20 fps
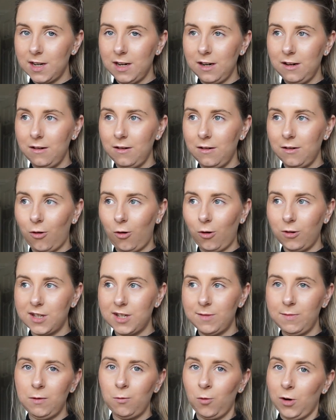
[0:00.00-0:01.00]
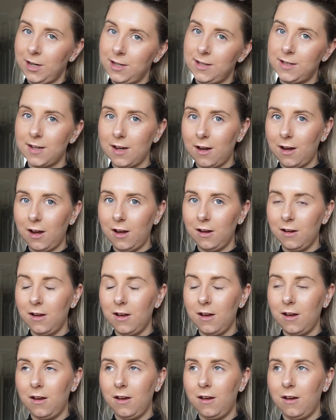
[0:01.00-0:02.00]
in autumn and winter,
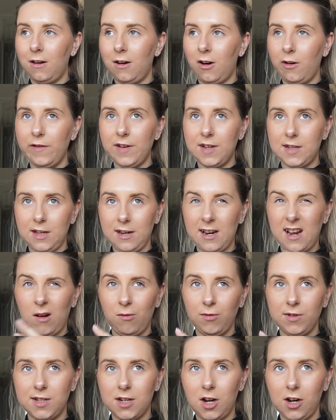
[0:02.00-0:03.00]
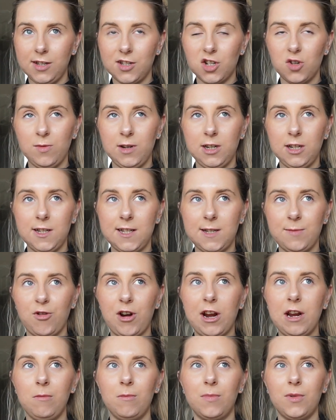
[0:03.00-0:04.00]
obviously now we're starting to come into
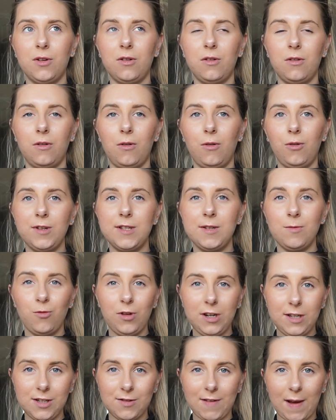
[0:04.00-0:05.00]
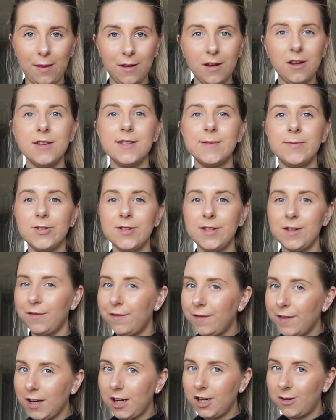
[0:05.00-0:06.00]
spring, but autumn, winter, I think you're supposed to
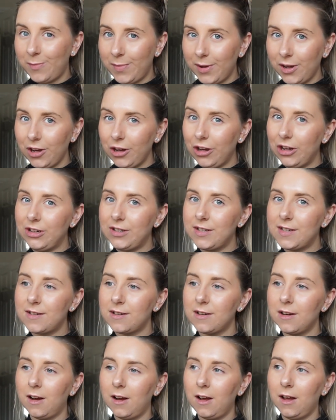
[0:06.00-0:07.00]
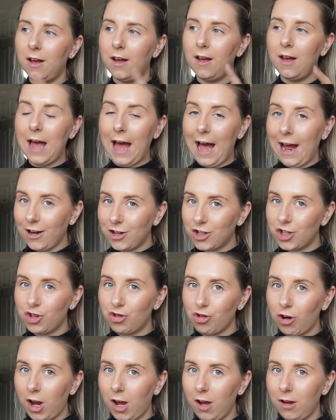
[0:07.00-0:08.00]
feed birds
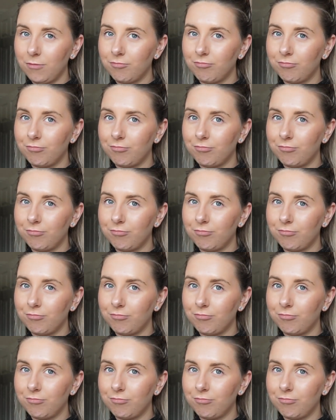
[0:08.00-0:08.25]
extra.